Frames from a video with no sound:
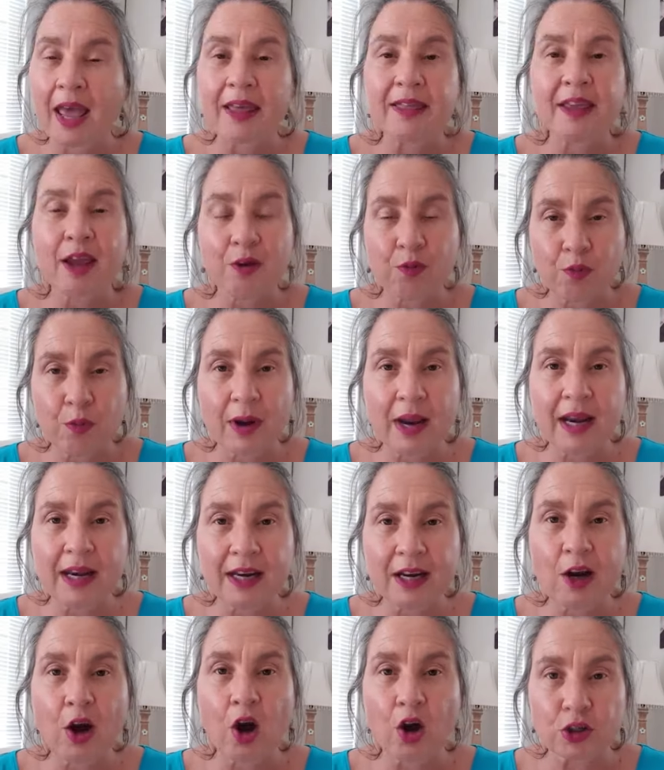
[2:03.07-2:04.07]
They
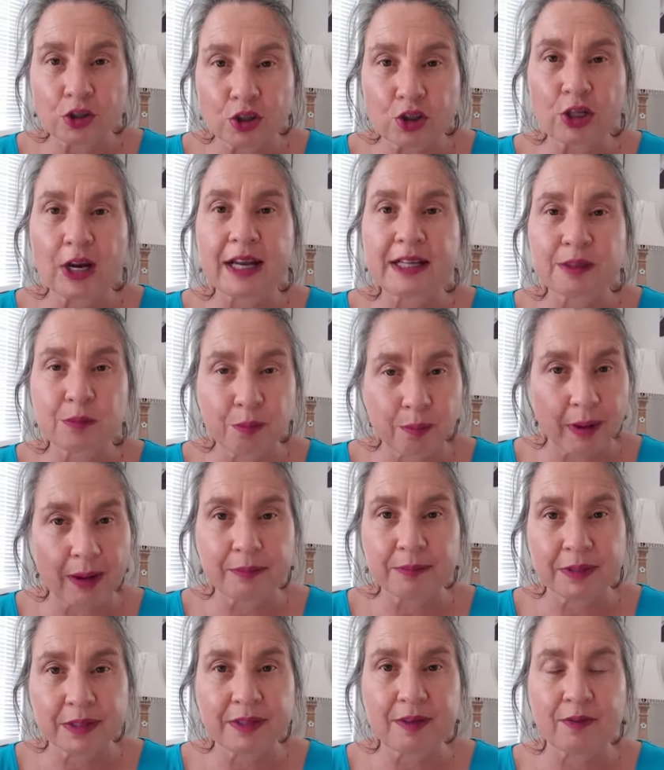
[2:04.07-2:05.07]
really are just
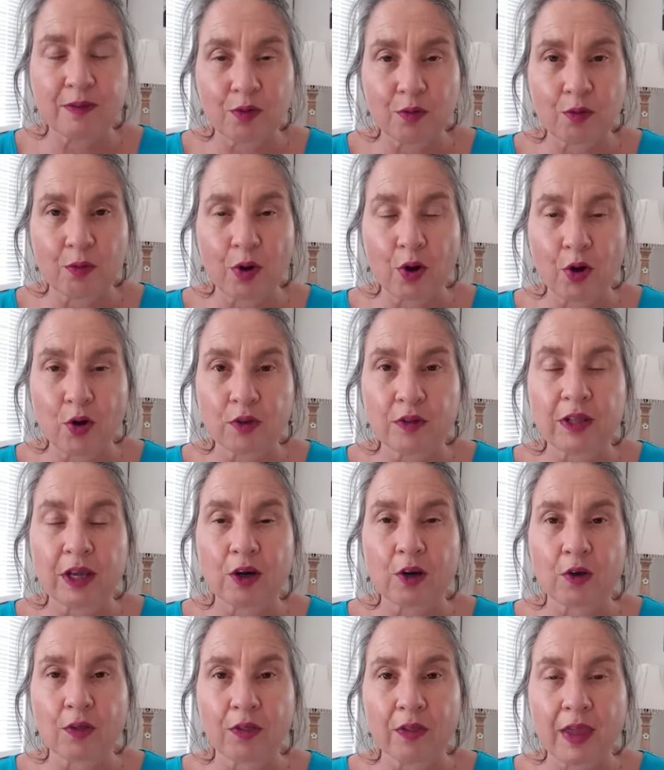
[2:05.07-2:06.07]
bumps in the road that
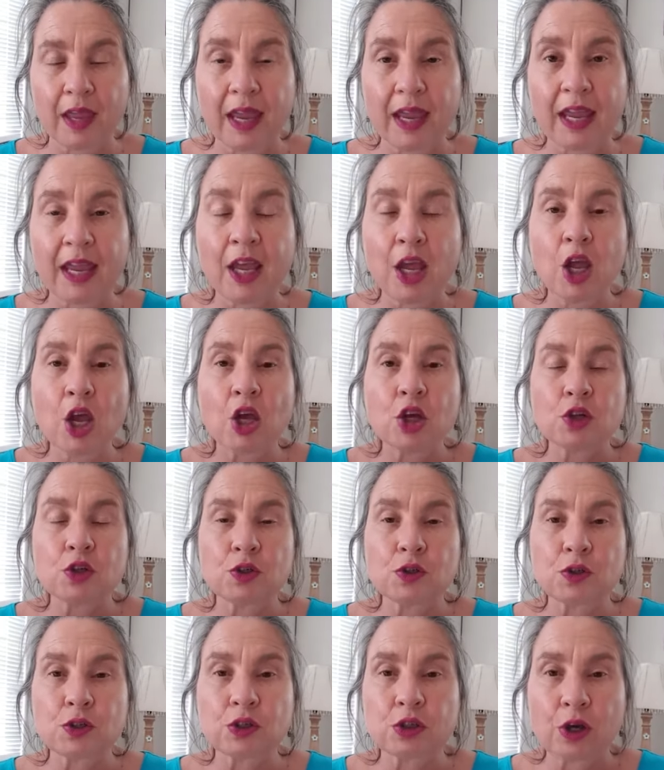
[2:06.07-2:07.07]
are there
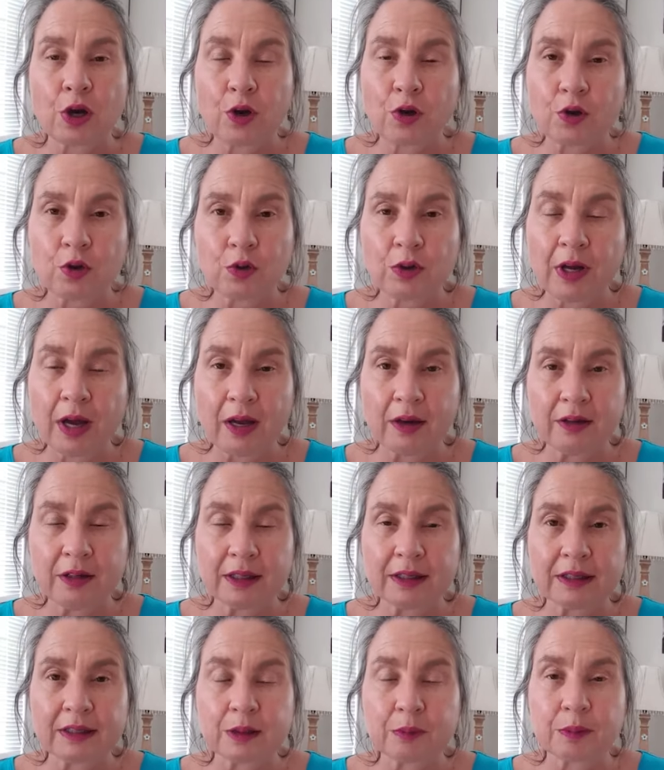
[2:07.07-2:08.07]
to slow you down a
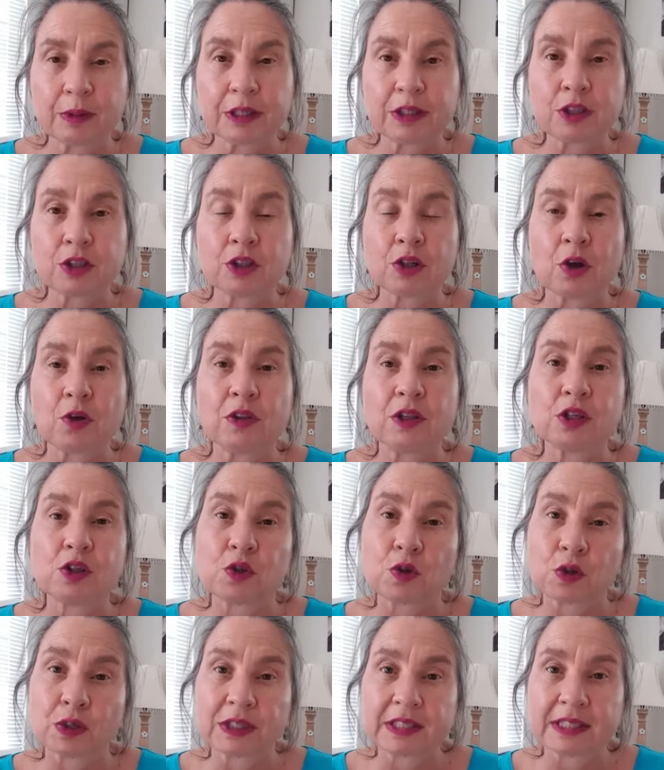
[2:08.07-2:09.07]
little bit so that
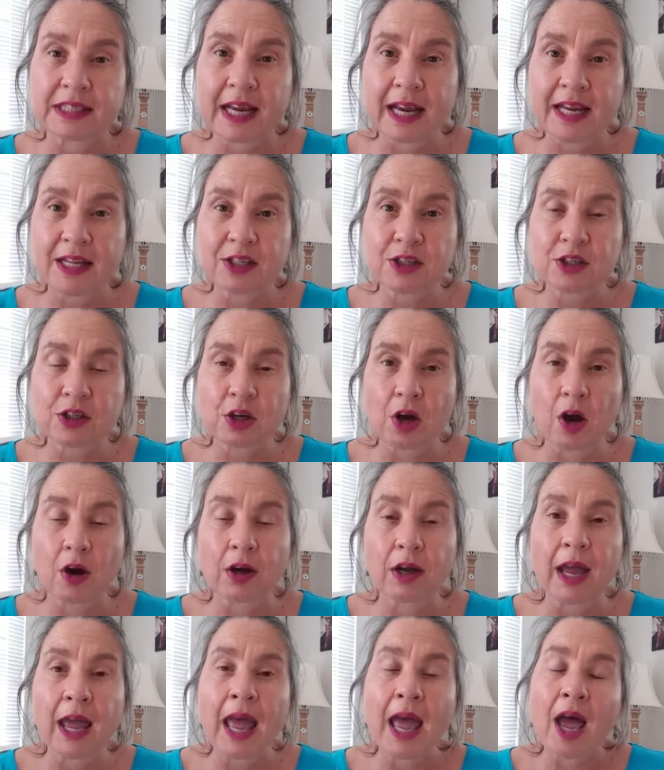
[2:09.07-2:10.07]
you can take
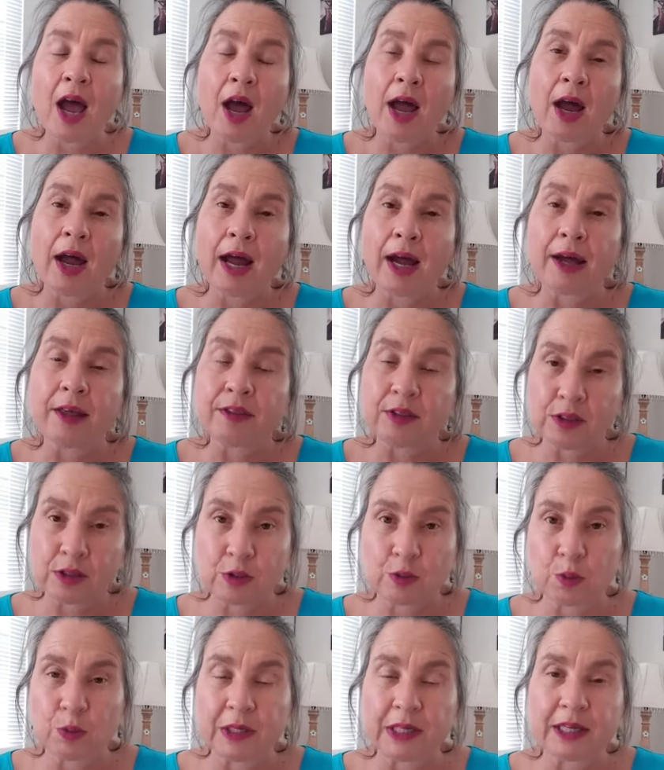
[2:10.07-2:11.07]
stock
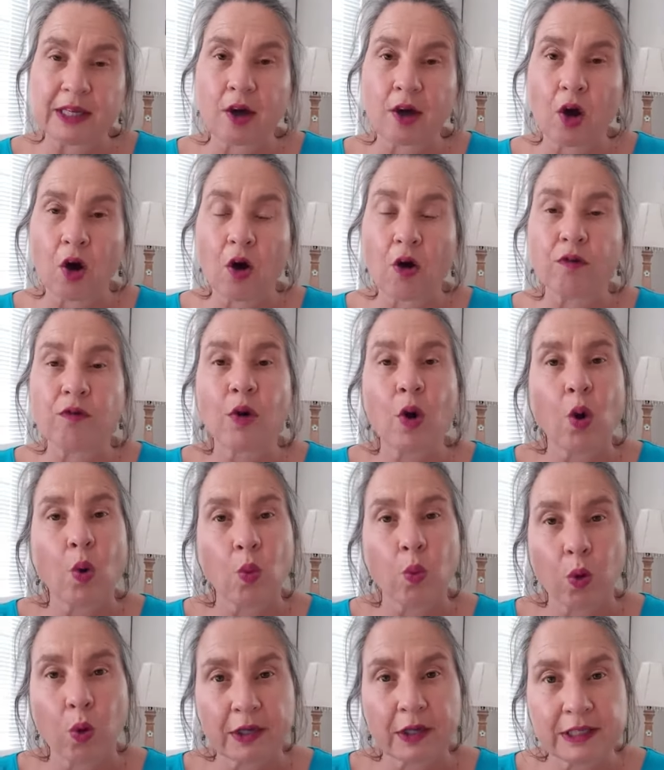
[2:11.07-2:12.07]
this week of
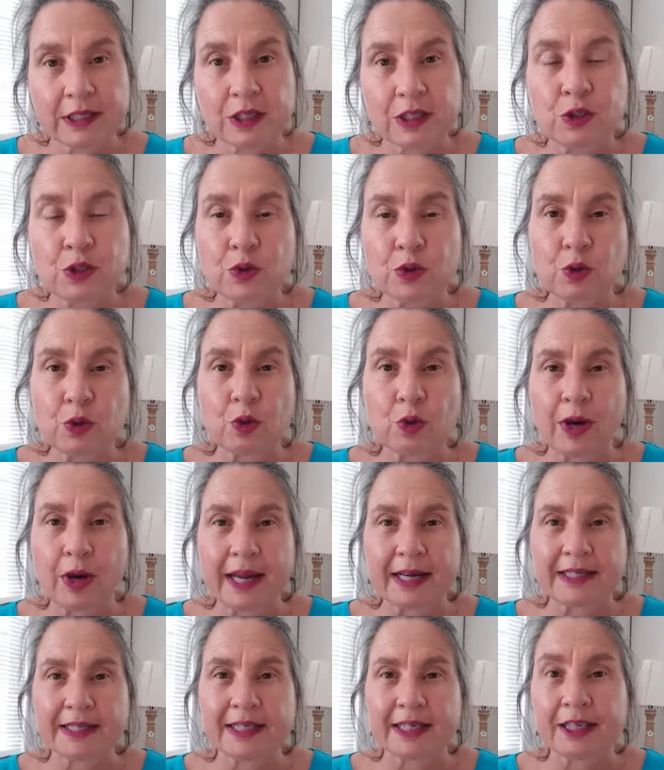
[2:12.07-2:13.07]
what it is you're
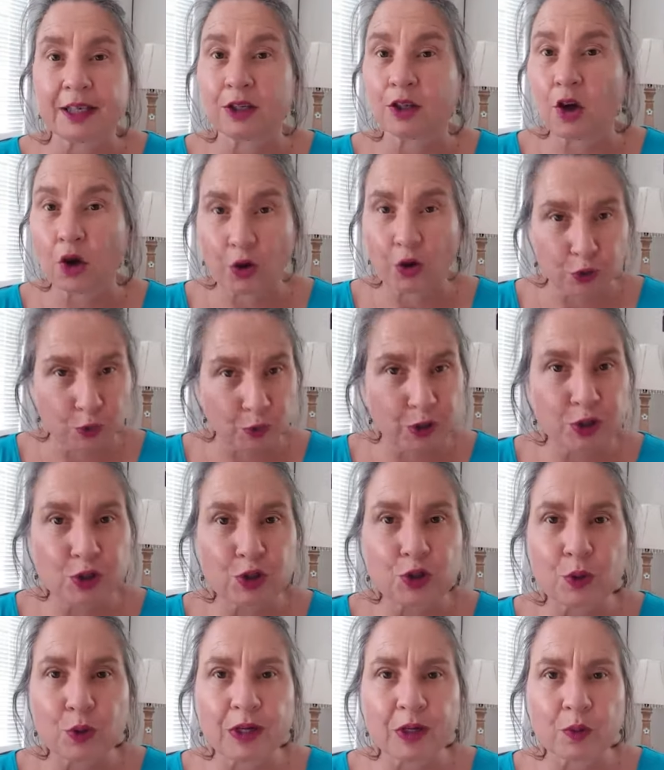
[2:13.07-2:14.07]
creating. Are you
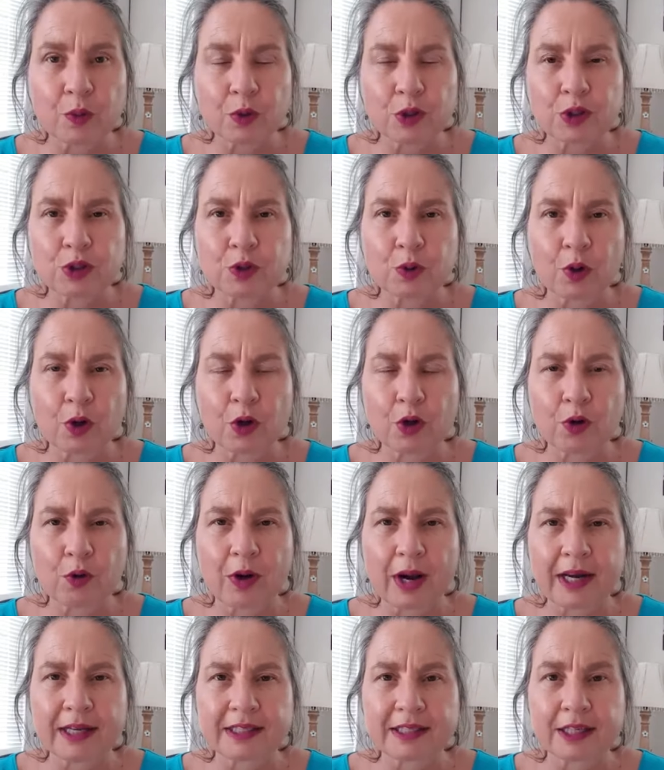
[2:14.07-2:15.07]
enjoying what you are
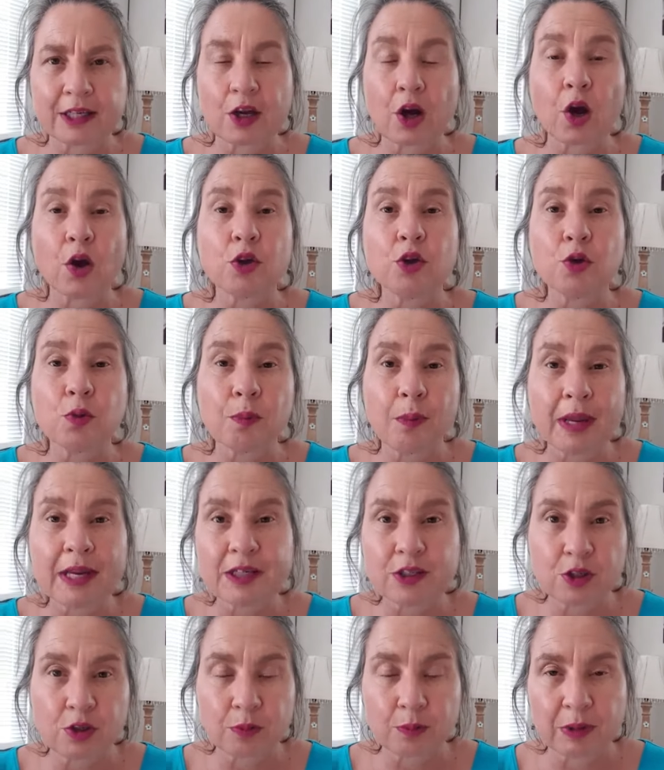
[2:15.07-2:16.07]
creating? Are you
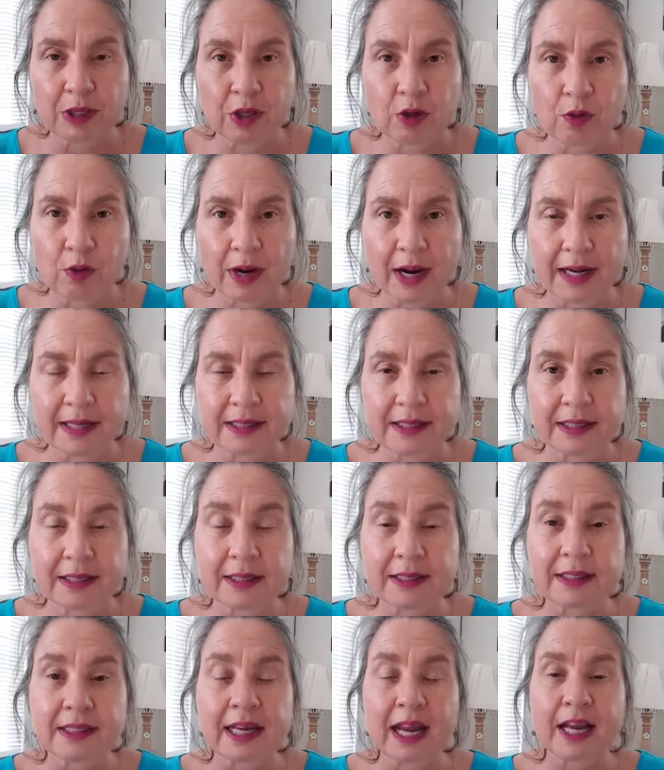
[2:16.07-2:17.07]
meant to be creating
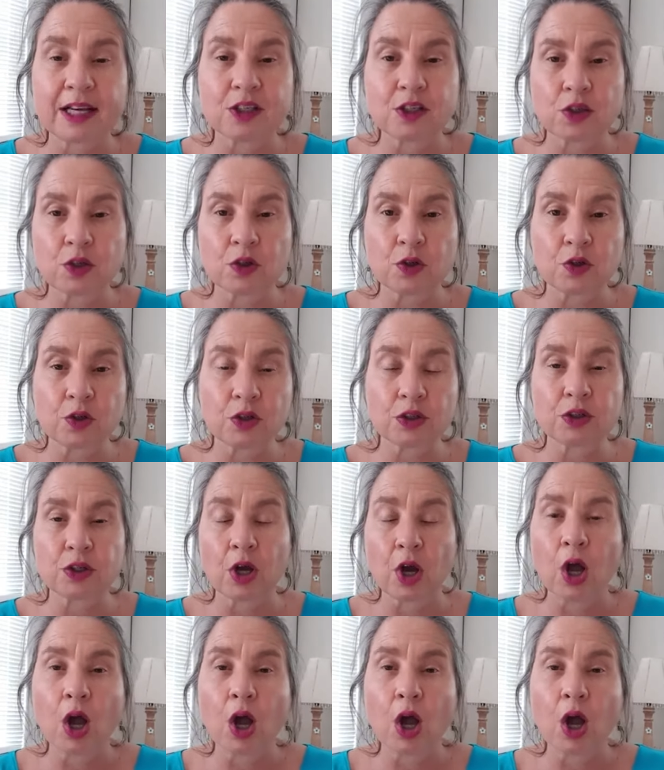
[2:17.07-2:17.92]
it? And to look at,